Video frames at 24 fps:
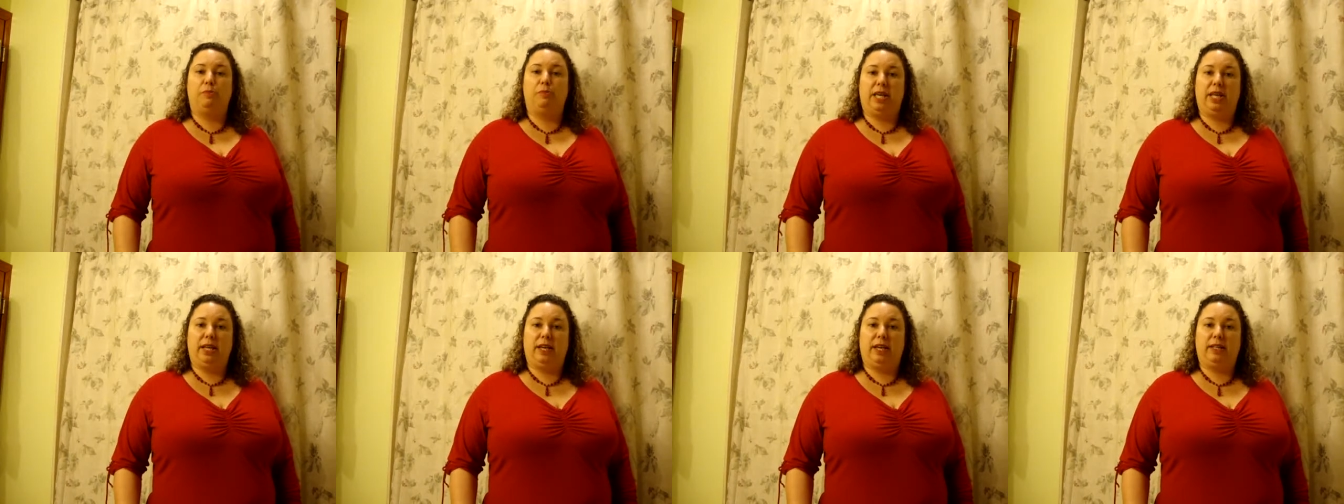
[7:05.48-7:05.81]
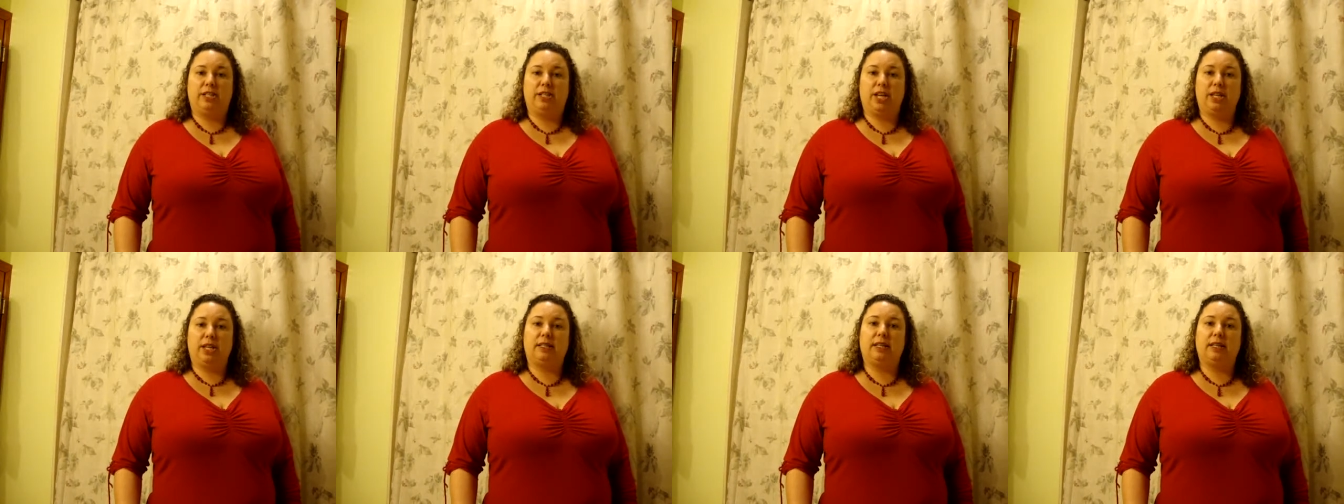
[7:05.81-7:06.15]

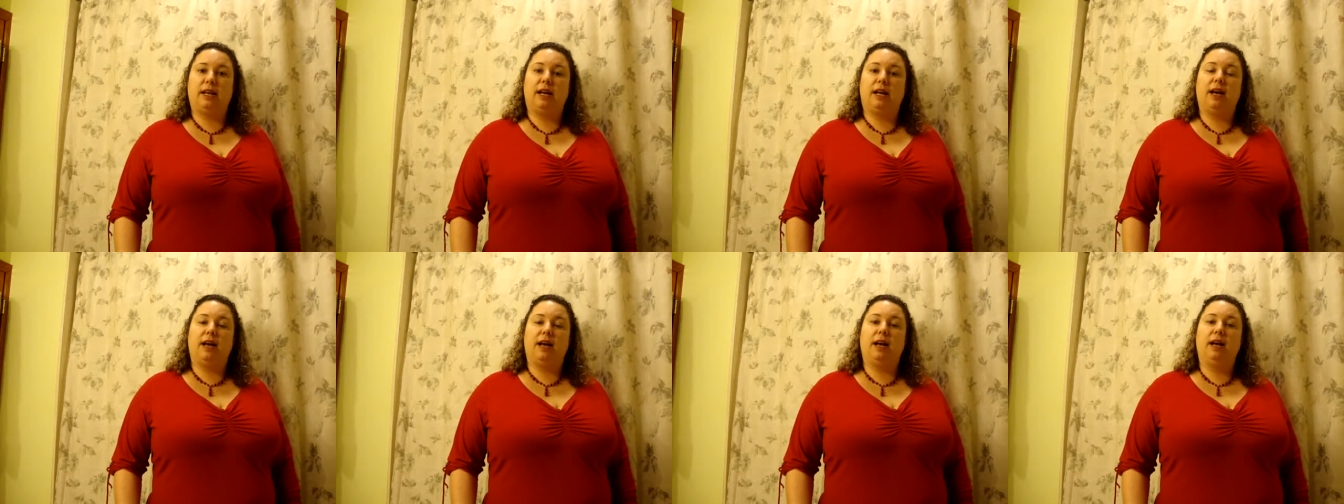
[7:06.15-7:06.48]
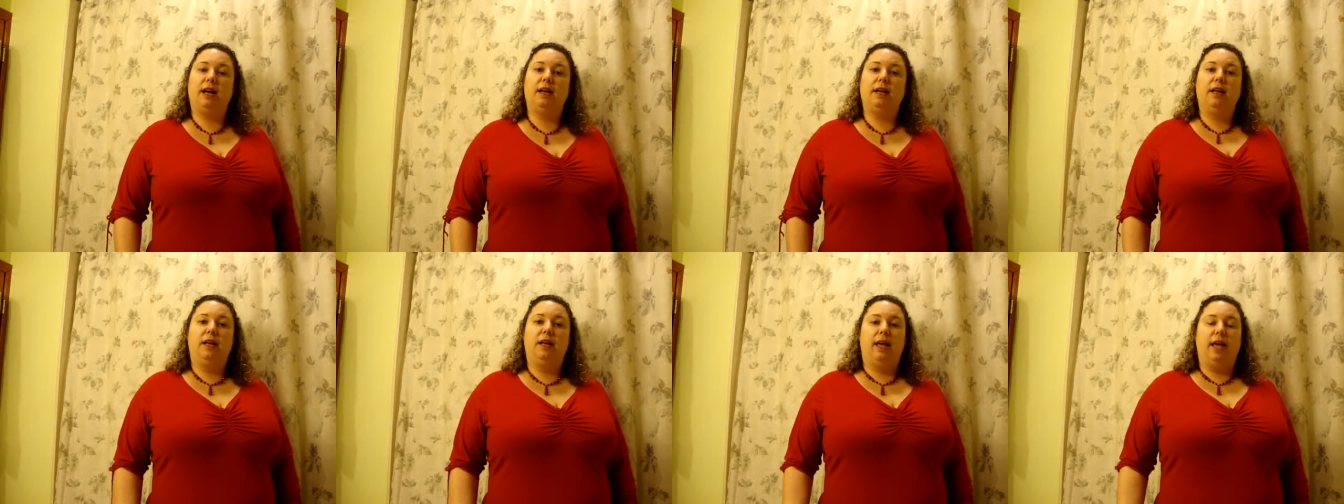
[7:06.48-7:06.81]
being
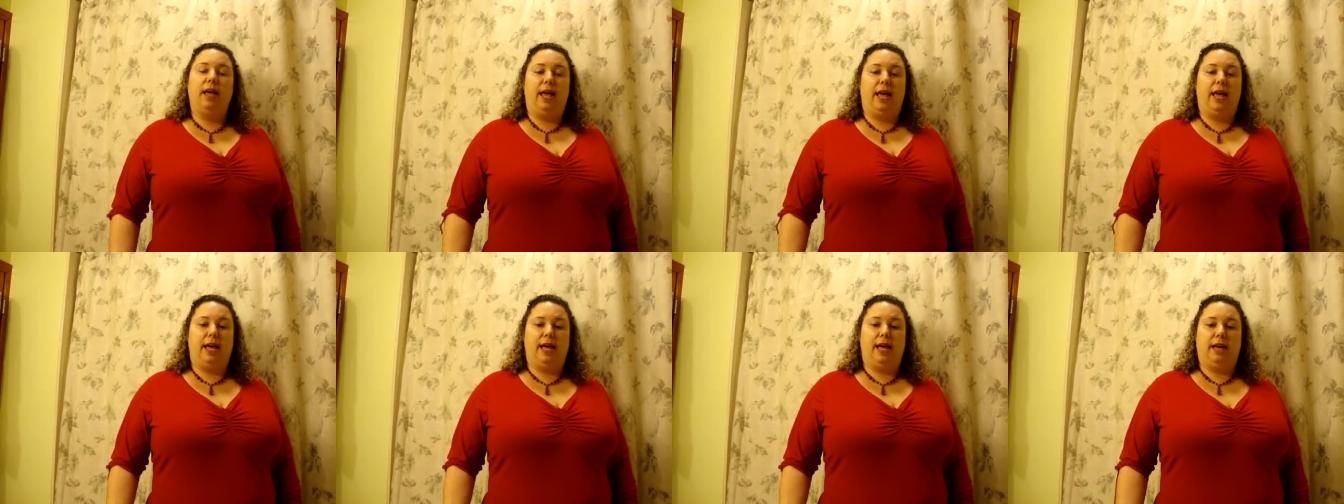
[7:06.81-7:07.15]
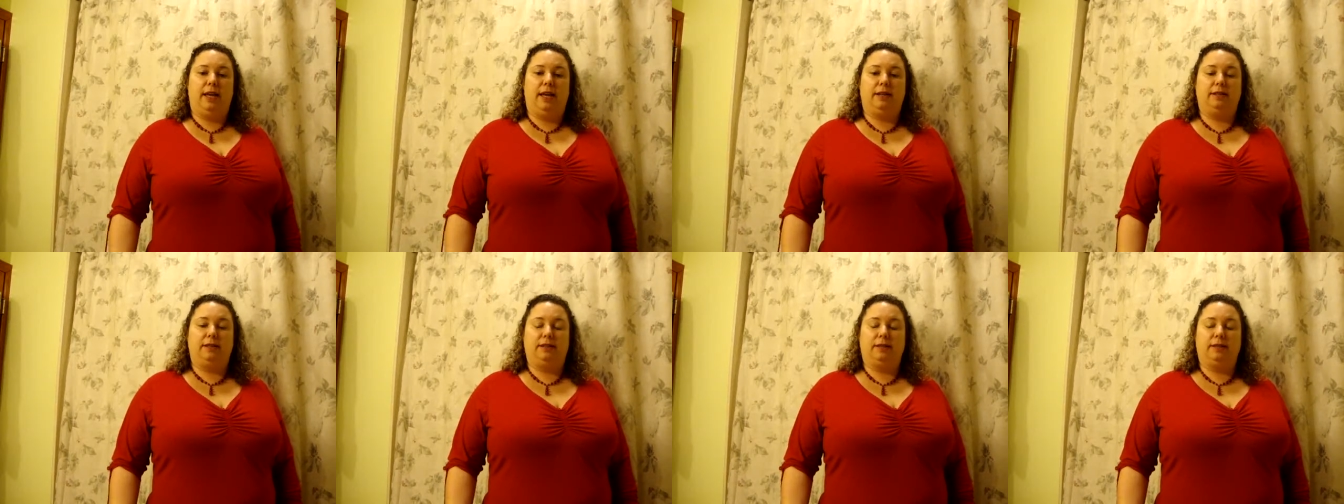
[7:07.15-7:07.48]
Jessica
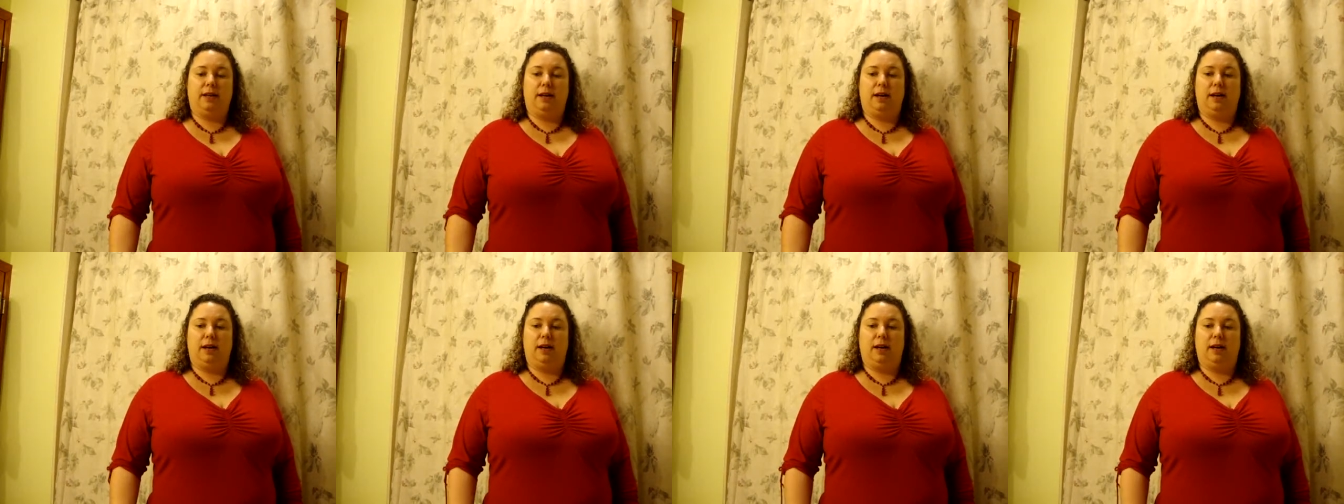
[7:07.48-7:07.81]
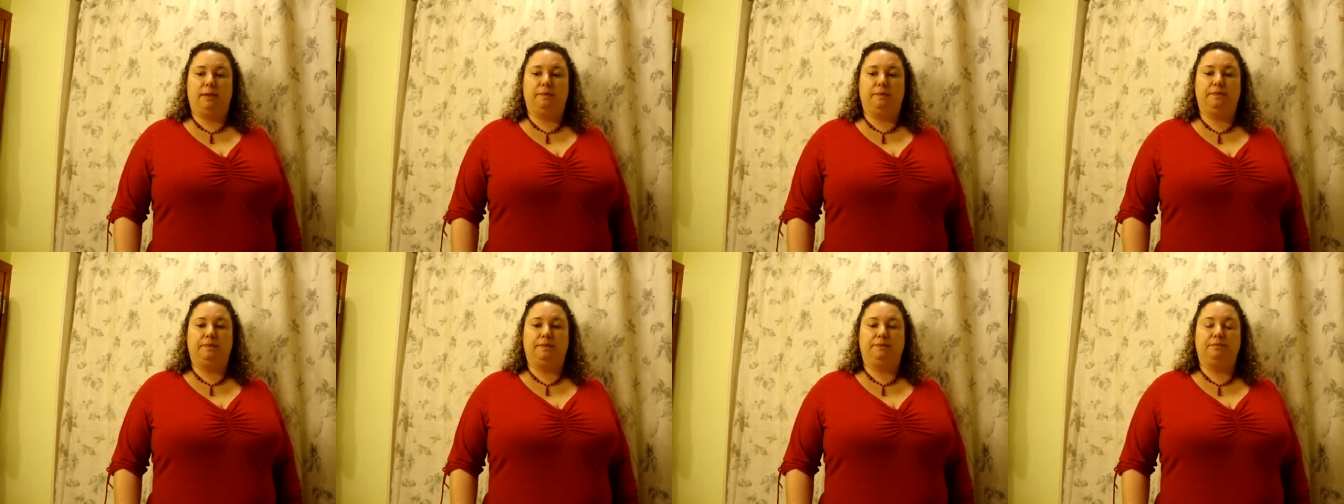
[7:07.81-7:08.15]
and
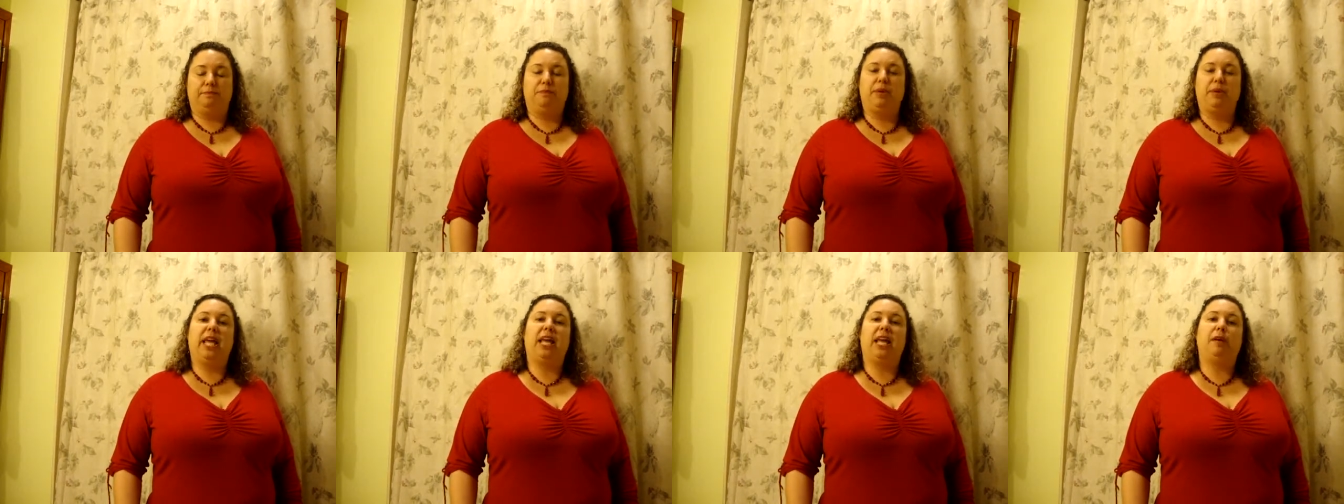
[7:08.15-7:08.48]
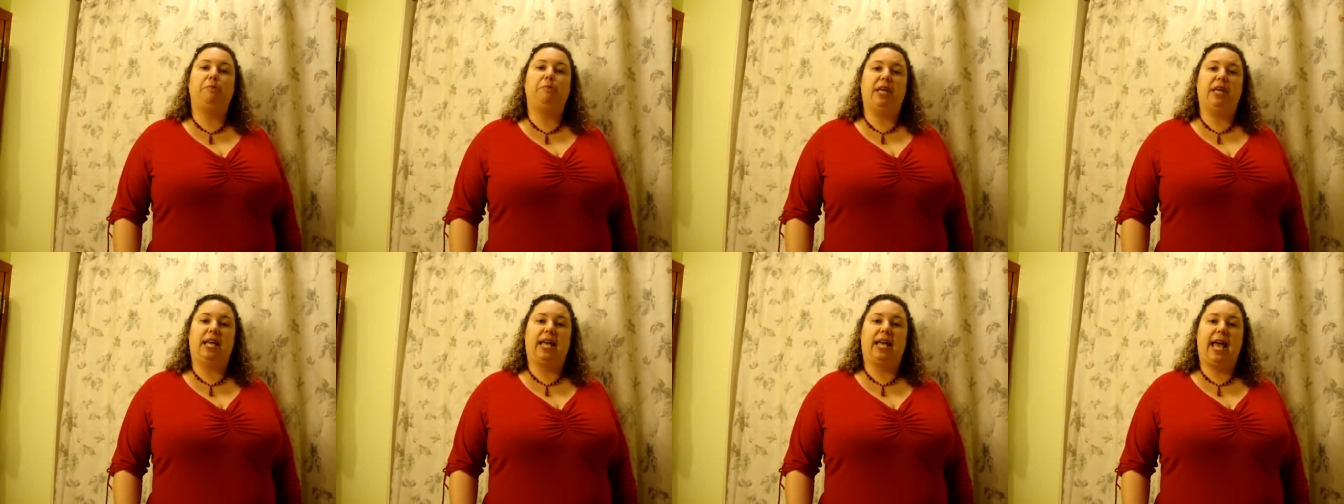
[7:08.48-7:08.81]

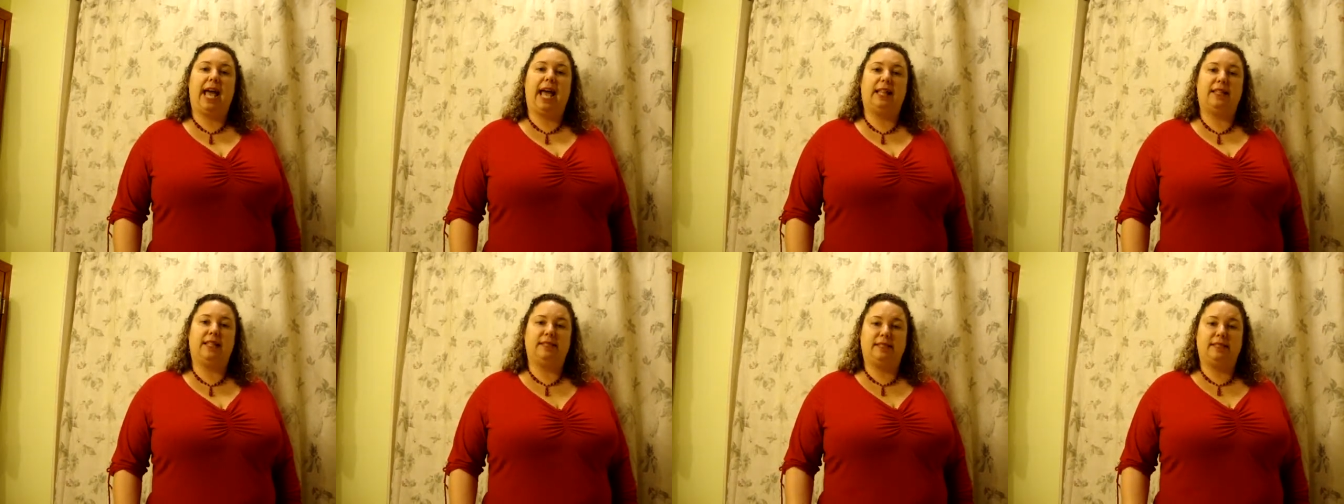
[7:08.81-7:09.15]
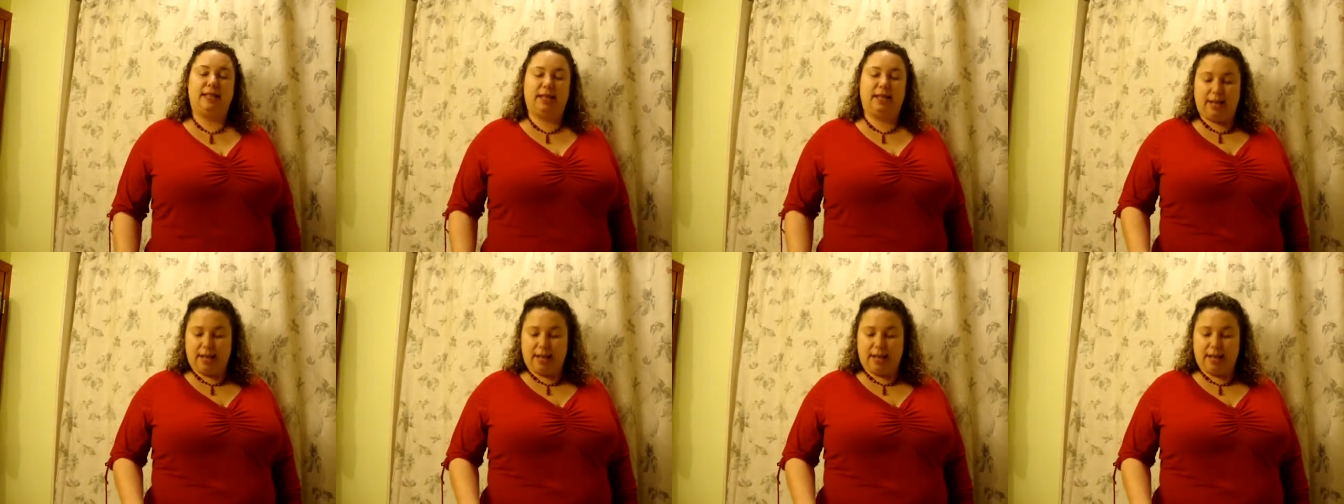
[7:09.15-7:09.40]
pink being Allison.